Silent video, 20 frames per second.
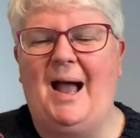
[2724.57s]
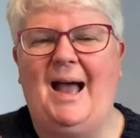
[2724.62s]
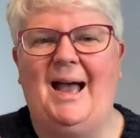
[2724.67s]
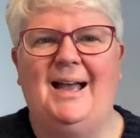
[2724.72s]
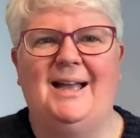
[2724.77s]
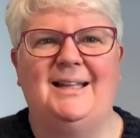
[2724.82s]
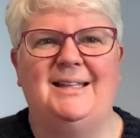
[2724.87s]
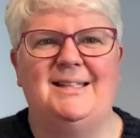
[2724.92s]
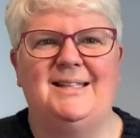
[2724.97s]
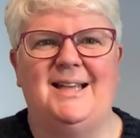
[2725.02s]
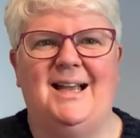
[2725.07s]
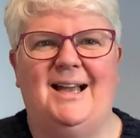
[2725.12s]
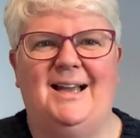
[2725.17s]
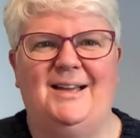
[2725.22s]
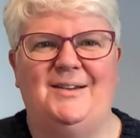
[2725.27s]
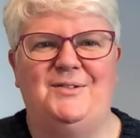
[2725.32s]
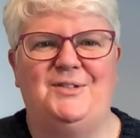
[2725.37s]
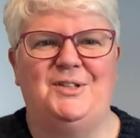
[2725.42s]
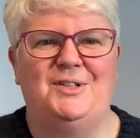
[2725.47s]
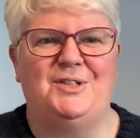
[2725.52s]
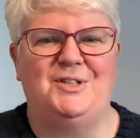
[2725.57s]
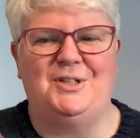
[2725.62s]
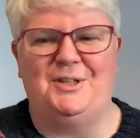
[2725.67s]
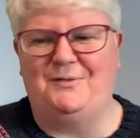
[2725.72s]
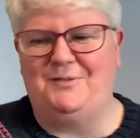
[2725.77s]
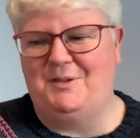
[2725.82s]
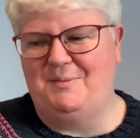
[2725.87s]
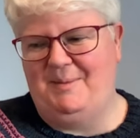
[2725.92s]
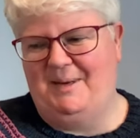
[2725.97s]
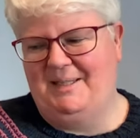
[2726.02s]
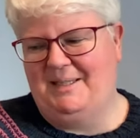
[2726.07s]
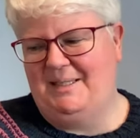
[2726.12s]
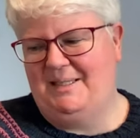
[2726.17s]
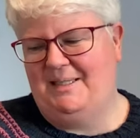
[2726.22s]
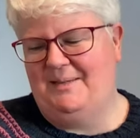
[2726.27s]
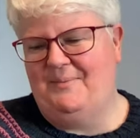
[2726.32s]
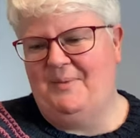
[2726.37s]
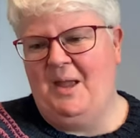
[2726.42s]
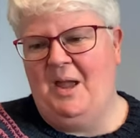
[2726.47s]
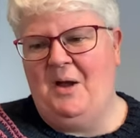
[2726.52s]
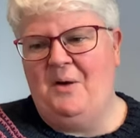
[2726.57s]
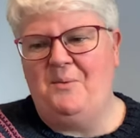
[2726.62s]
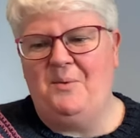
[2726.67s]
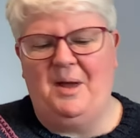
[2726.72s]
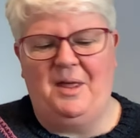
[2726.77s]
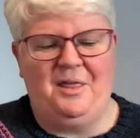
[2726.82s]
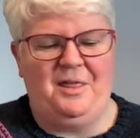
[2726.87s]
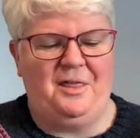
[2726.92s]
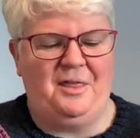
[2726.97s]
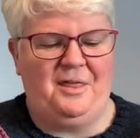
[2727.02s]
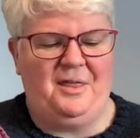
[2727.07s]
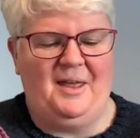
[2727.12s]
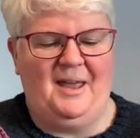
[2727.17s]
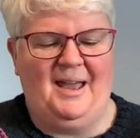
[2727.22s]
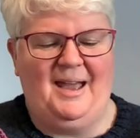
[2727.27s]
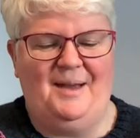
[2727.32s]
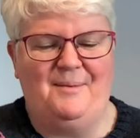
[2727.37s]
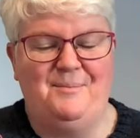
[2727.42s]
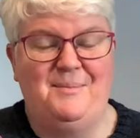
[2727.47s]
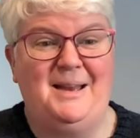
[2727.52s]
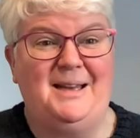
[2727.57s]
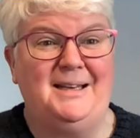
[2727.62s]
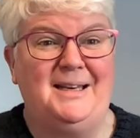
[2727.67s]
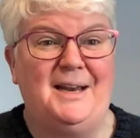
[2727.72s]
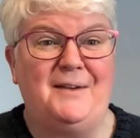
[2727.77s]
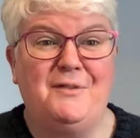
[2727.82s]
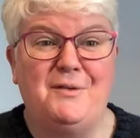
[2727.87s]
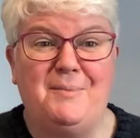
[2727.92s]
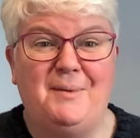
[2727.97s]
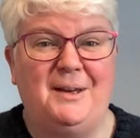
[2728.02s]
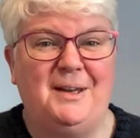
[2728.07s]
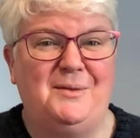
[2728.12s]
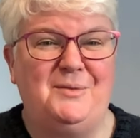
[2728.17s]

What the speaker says: and I just chuffed to bits with meeting everybody.